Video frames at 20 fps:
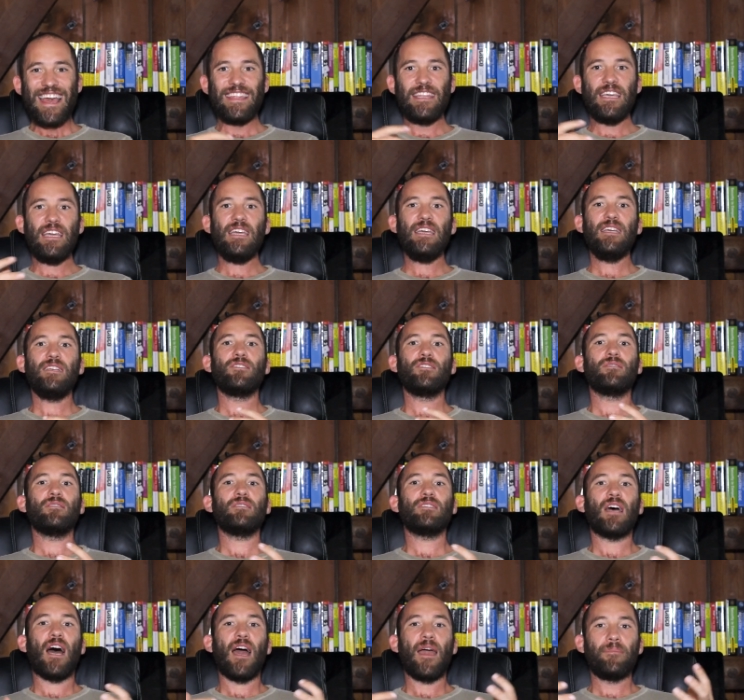these are the
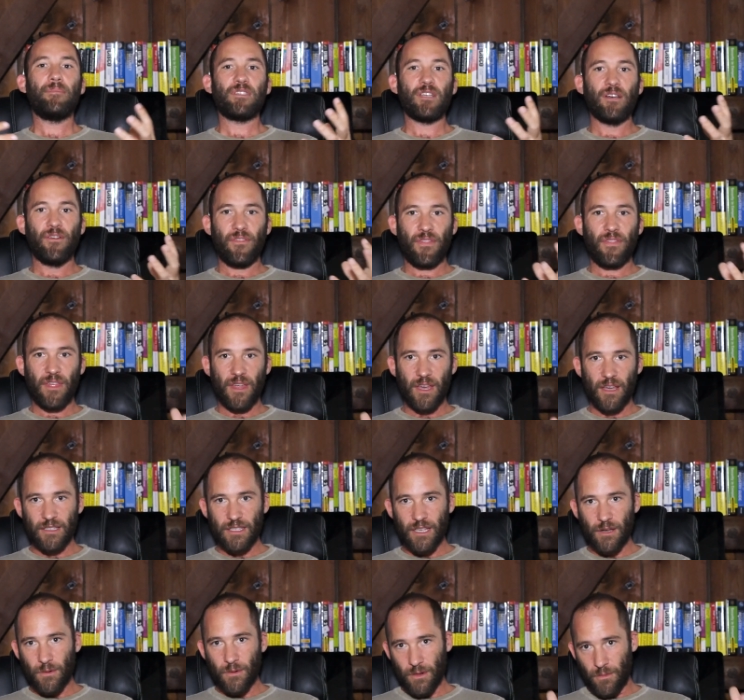types of things
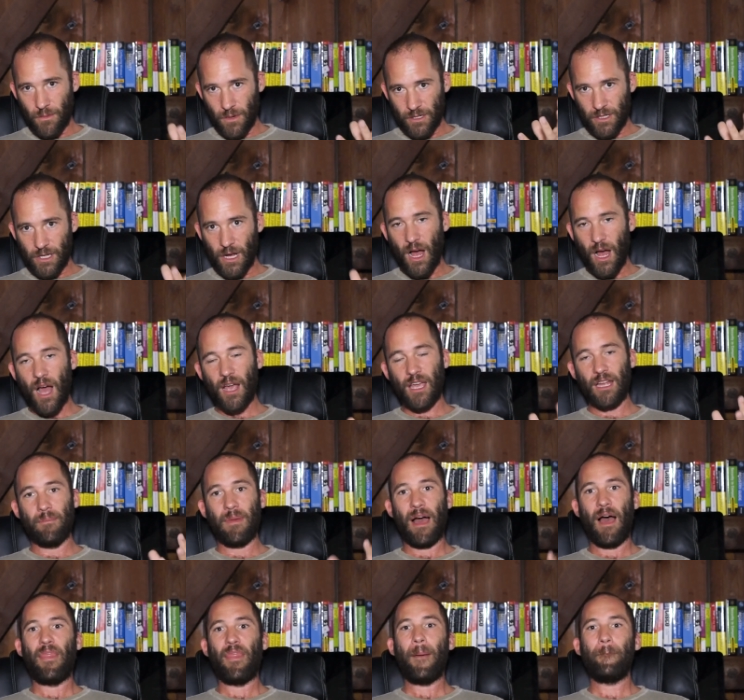that we're, we're talking
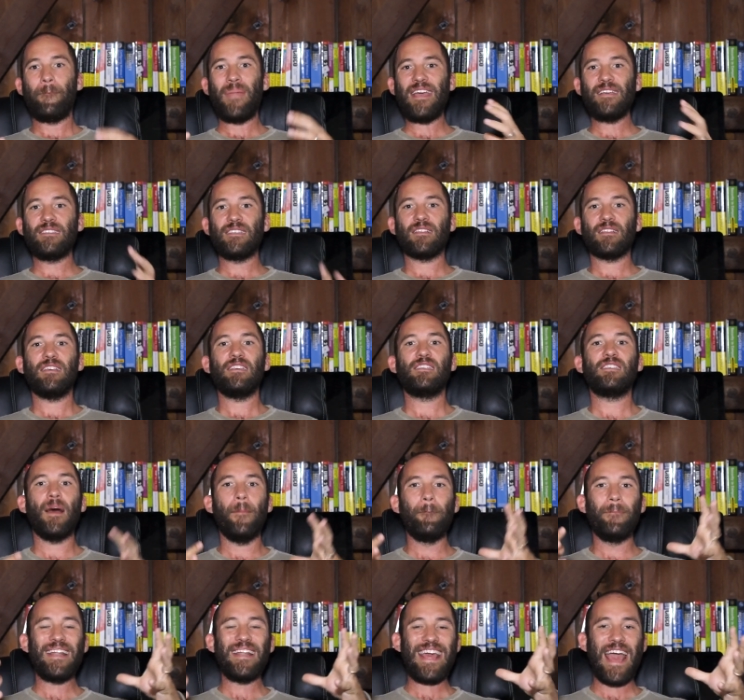about, that basically
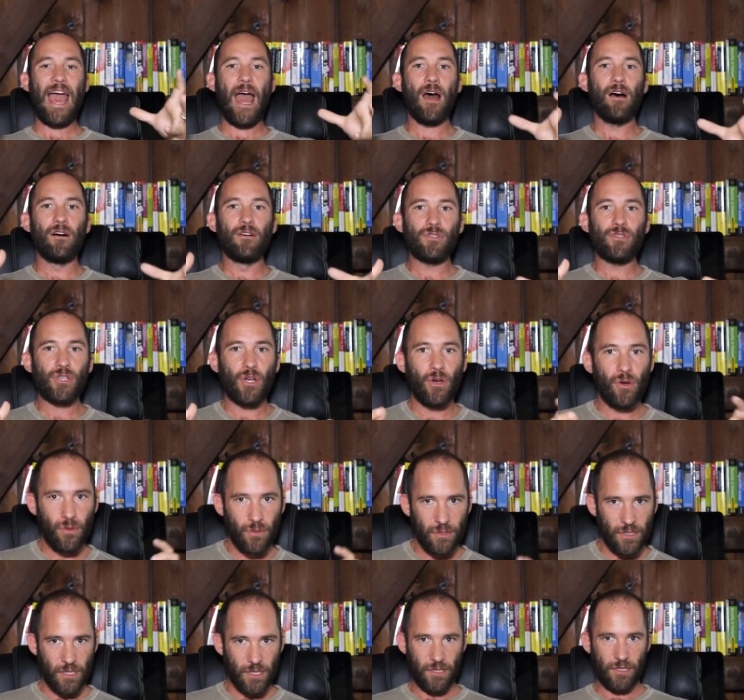somebody else
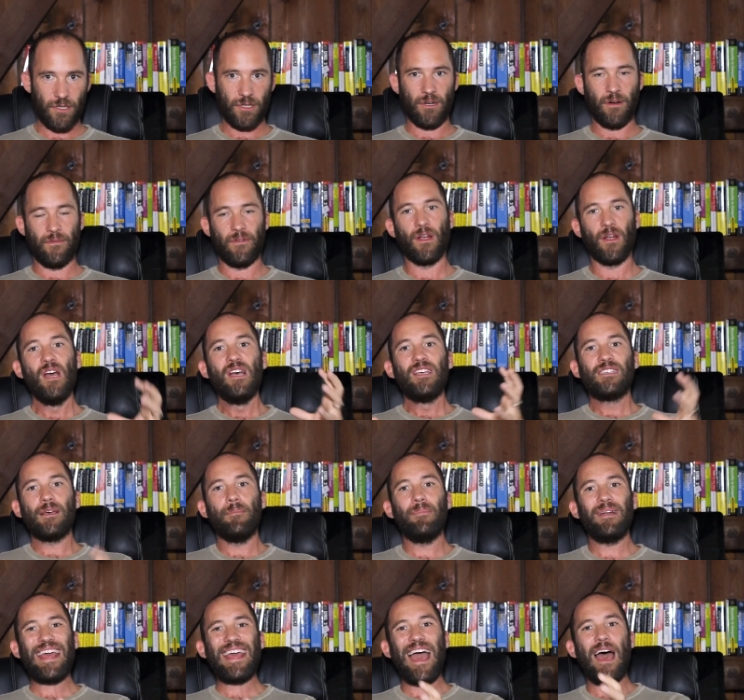owns the server.
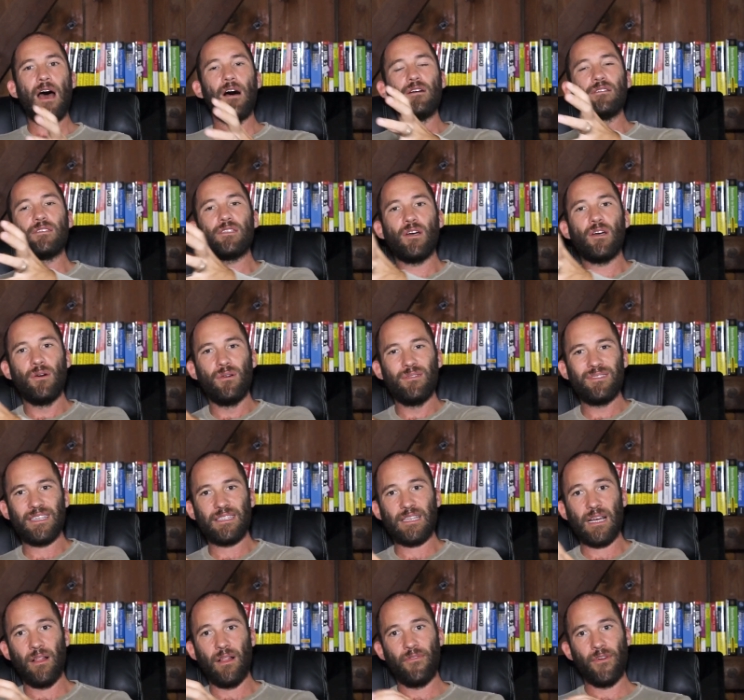Somebody else owns a
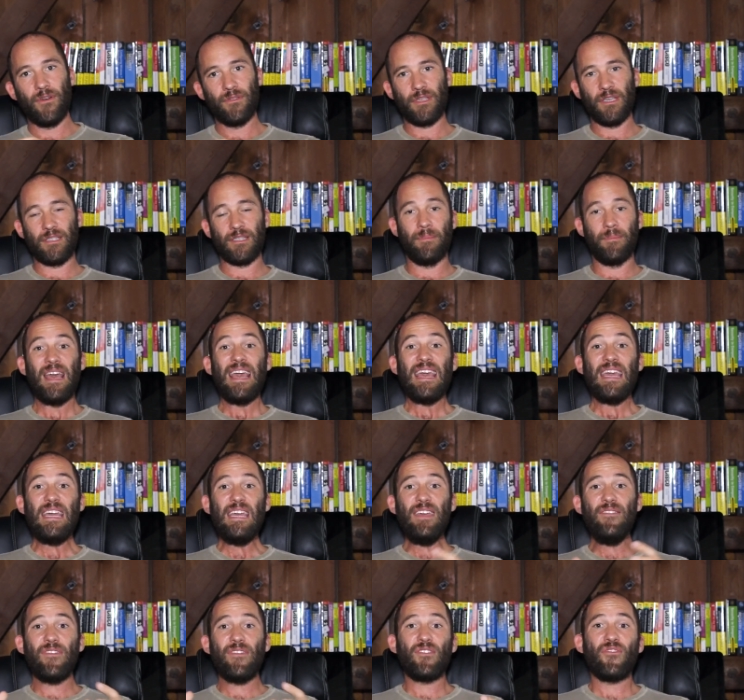telephone system,
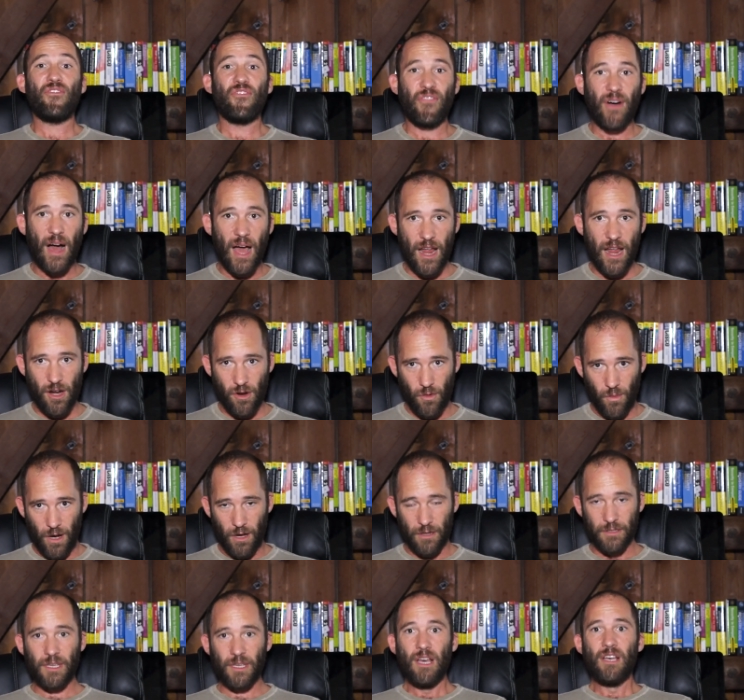even
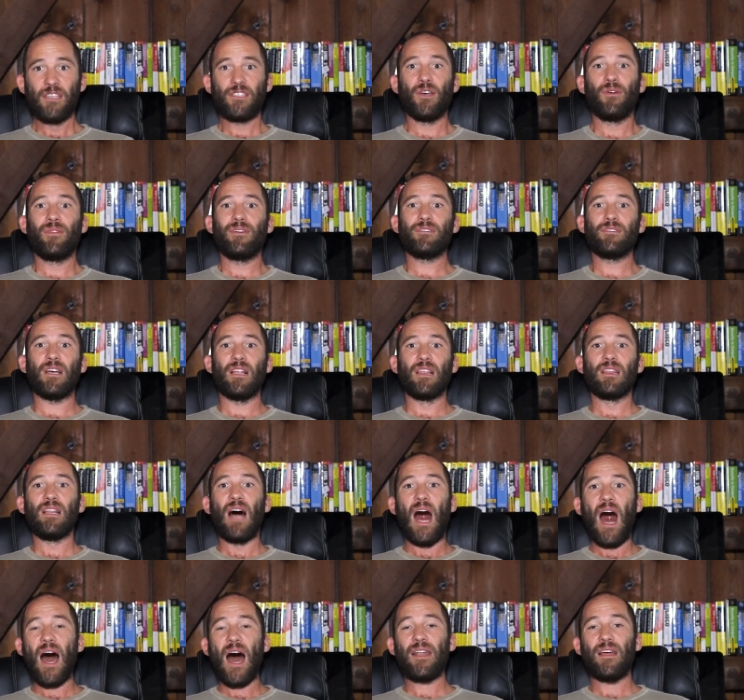firewalls. So there's a
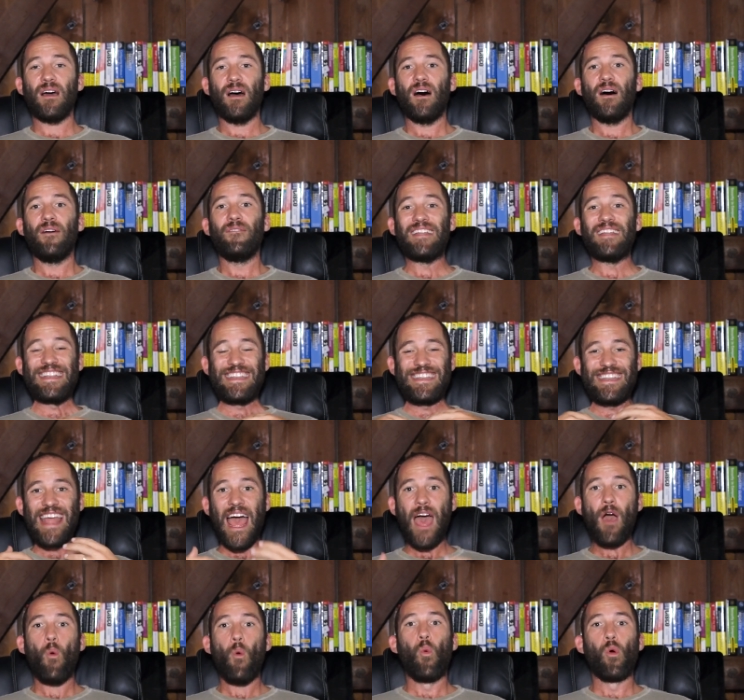lot of
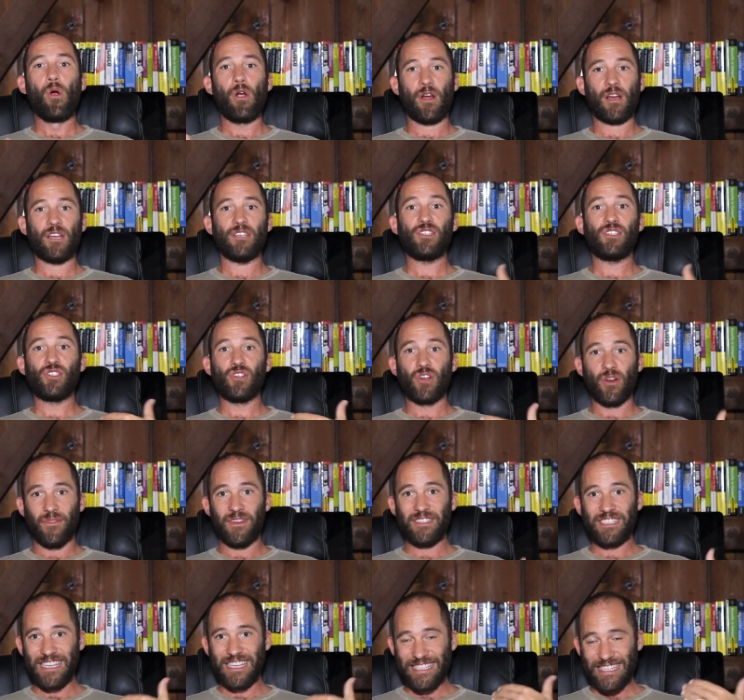network
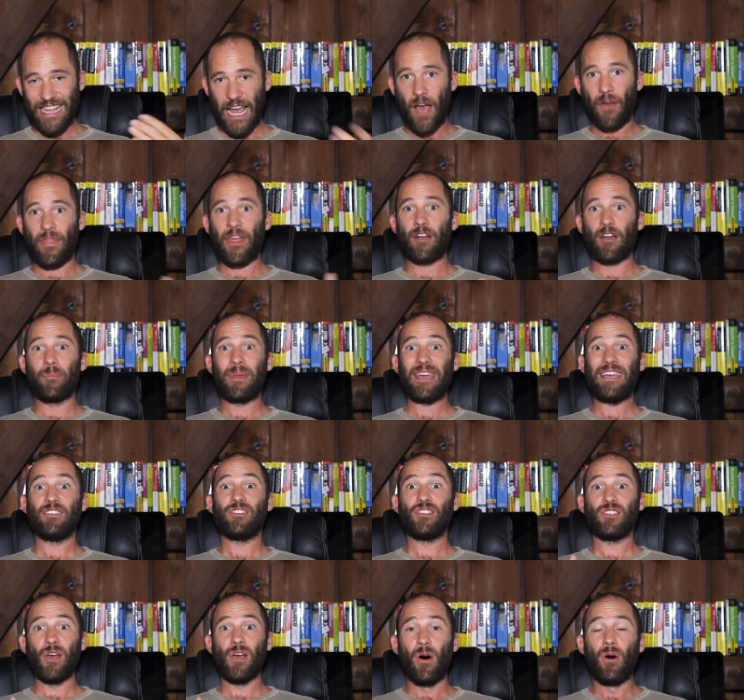services now that are being
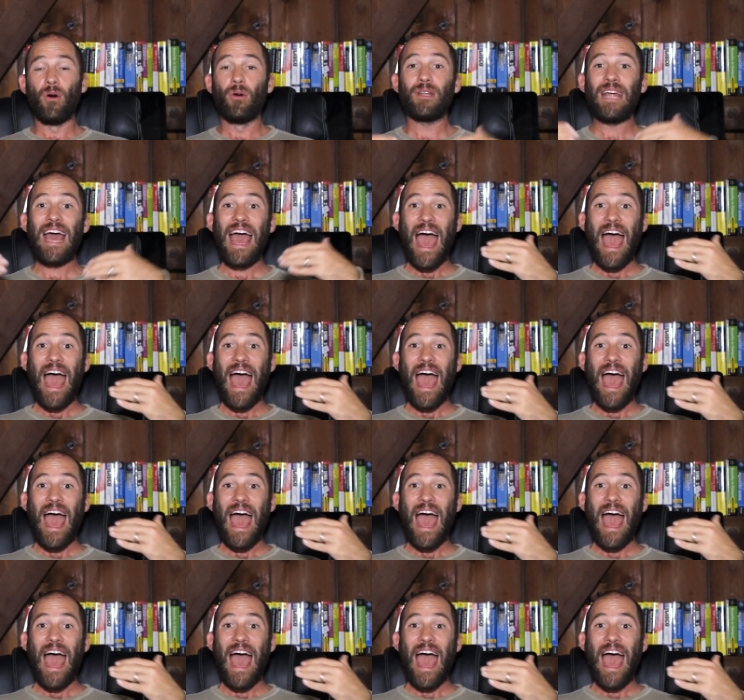sold